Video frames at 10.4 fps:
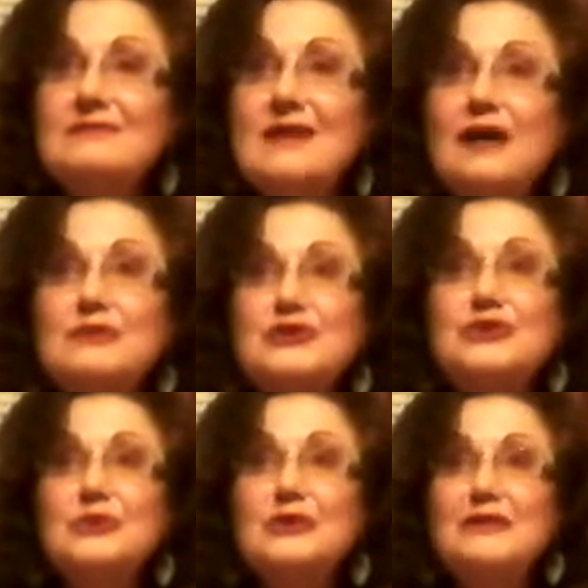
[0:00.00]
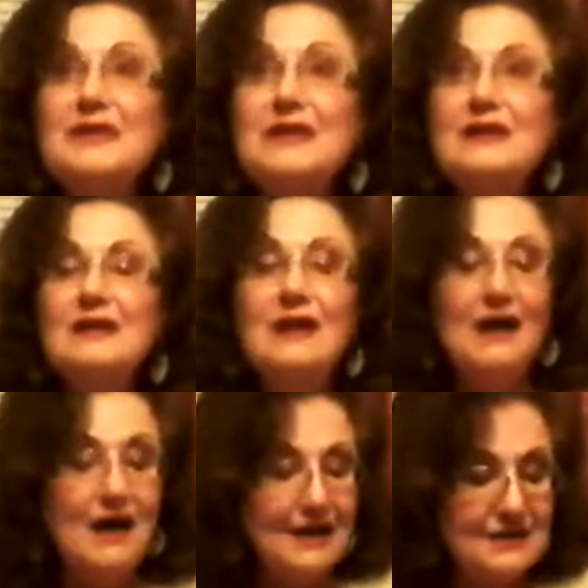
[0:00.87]
I was sure of it.
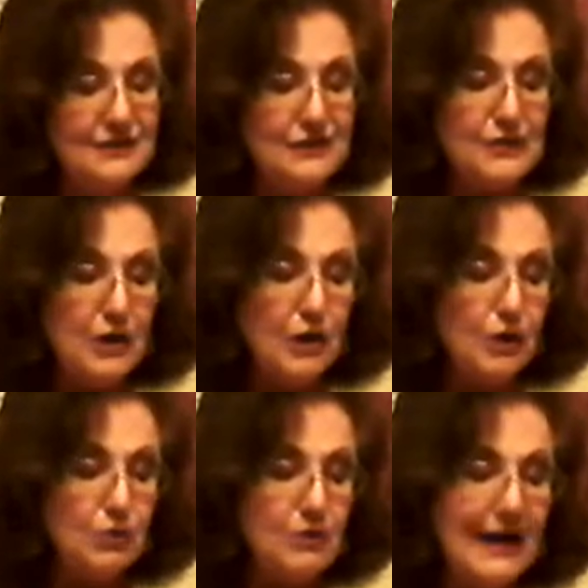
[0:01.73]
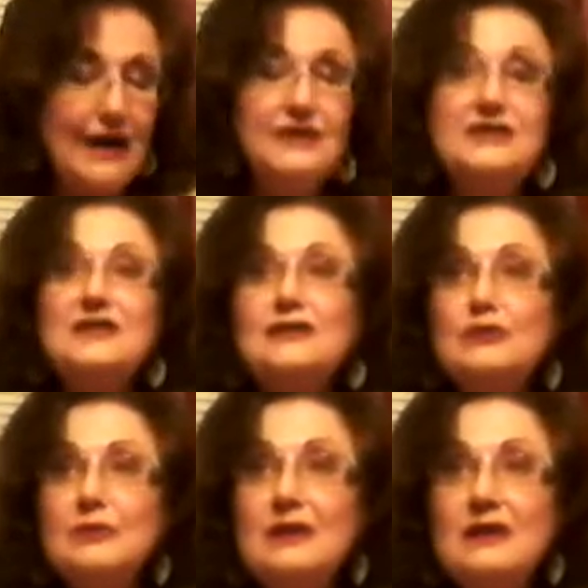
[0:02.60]
I didn't know how to
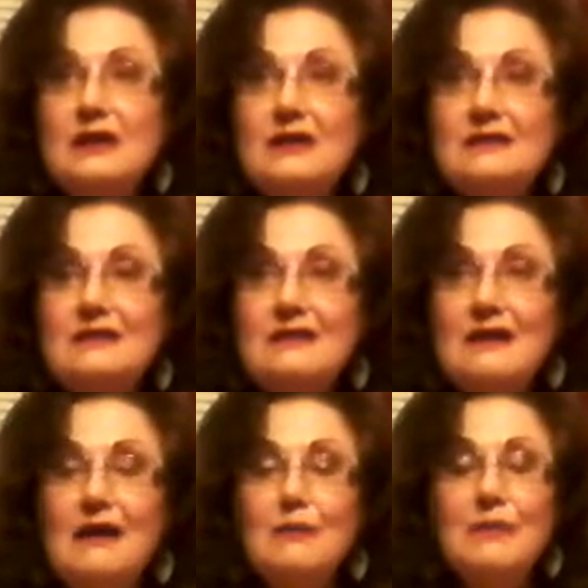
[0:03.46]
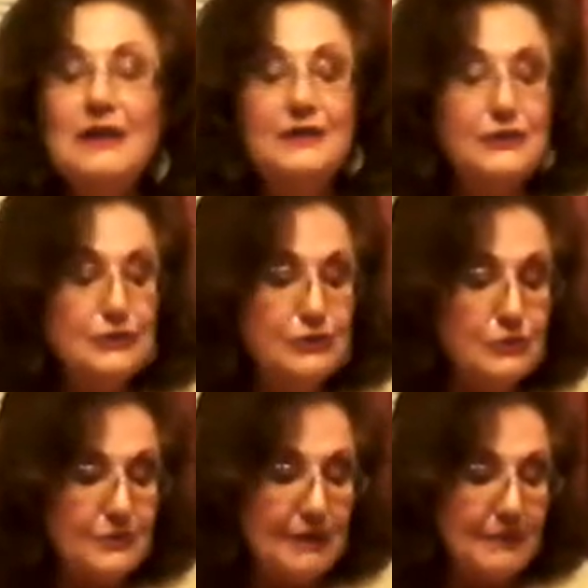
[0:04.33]
deal with it, but I knew
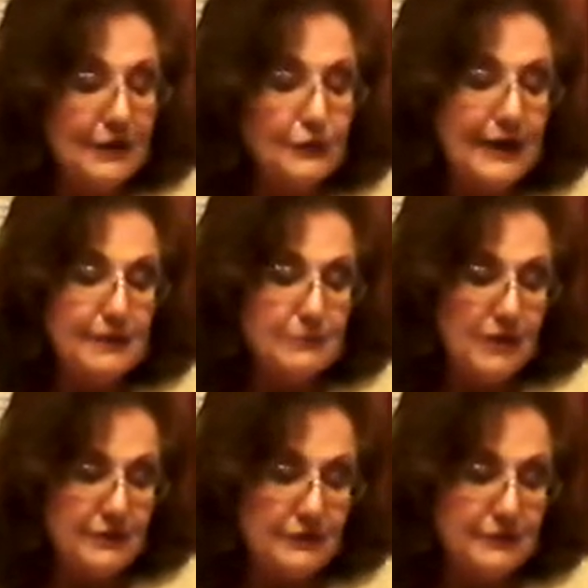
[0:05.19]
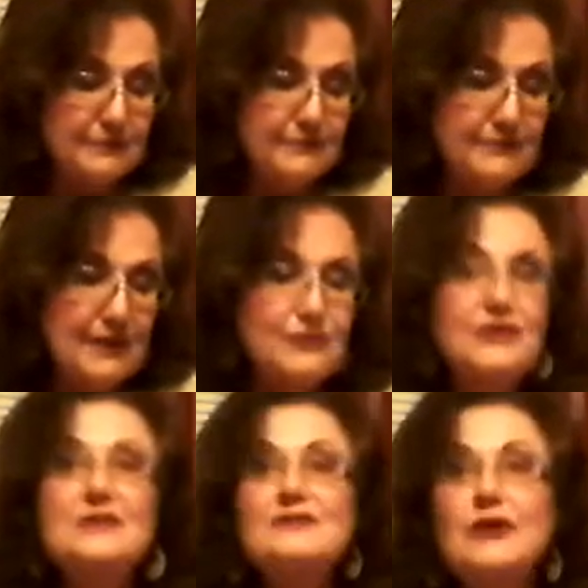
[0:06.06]
that my grandmother, and
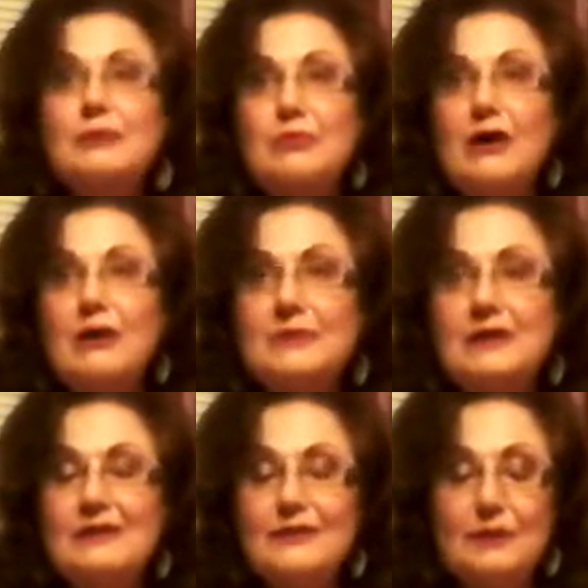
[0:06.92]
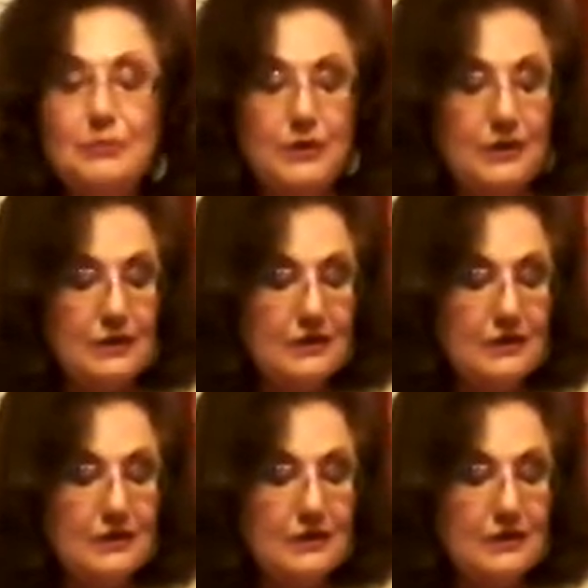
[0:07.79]
she's very prominent in the book,